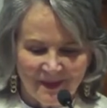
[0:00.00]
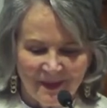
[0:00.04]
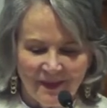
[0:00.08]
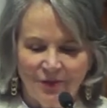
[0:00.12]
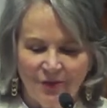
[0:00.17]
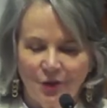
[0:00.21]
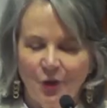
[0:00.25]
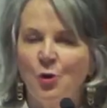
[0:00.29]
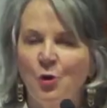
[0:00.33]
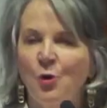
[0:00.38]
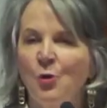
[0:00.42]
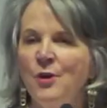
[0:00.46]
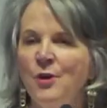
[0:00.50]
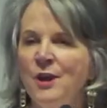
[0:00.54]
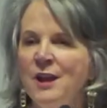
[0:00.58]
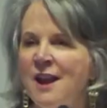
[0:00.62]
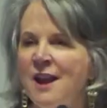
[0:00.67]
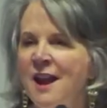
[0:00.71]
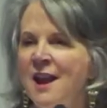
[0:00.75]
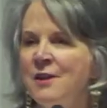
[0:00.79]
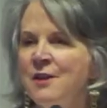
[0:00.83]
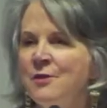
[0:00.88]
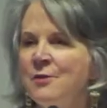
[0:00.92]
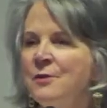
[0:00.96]
The
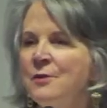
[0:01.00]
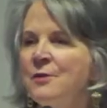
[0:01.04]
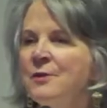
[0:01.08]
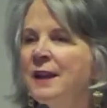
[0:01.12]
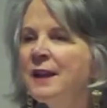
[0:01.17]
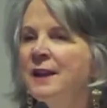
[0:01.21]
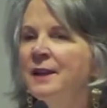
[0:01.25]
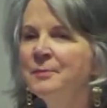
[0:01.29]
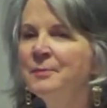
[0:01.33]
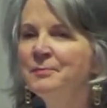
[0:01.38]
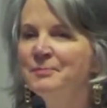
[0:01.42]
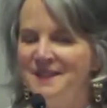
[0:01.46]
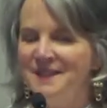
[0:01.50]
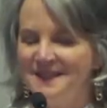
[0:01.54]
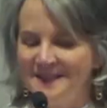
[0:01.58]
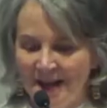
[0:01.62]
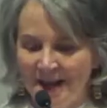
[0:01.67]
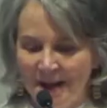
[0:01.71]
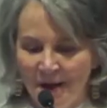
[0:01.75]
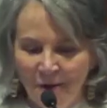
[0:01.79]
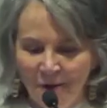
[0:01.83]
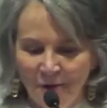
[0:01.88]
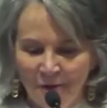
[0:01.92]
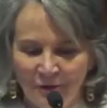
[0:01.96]
Creator
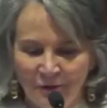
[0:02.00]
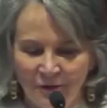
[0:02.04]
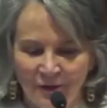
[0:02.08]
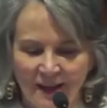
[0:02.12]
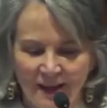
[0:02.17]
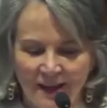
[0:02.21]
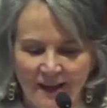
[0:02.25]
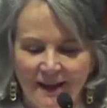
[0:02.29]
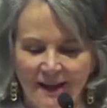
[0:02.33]
himself